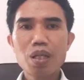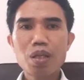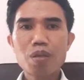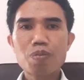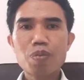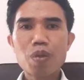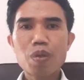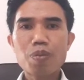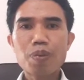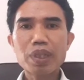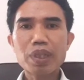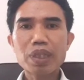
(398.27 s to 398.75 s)

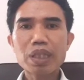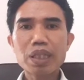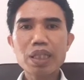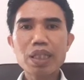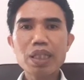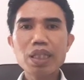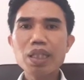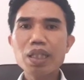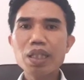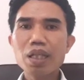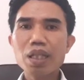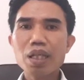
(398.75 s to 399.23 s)

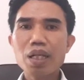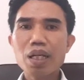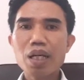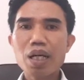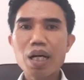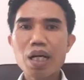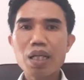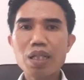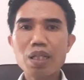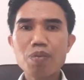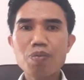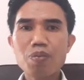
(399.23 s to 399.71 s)
poverty,
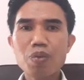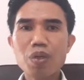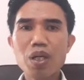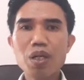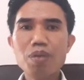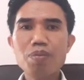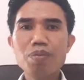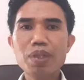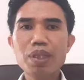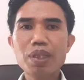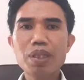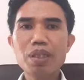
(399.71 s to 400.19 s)

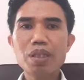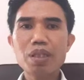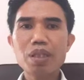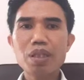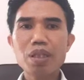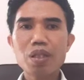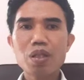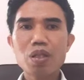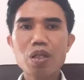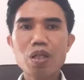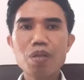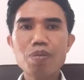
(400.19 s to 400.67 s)
unemployment,
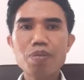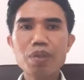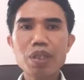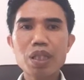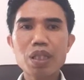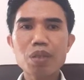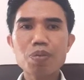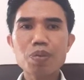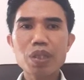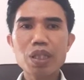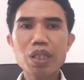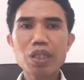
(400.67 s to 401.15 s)
economic
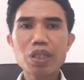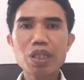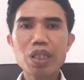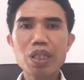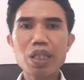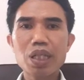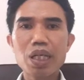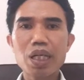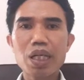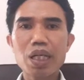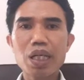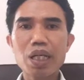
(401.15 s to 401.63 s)

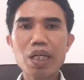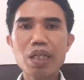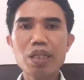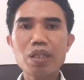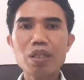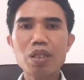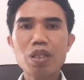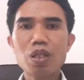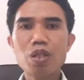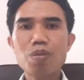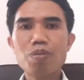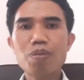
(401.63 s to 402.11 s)
exploitation,
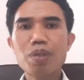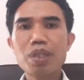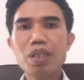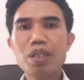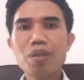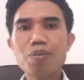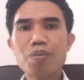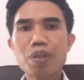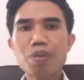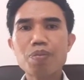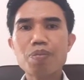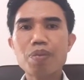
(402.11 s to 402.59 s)
and human
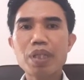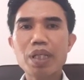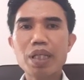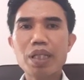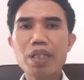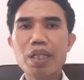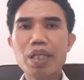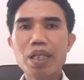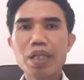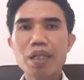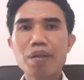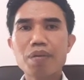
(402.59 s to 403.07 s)
development
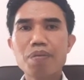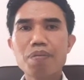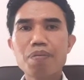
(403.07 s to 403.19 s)
index.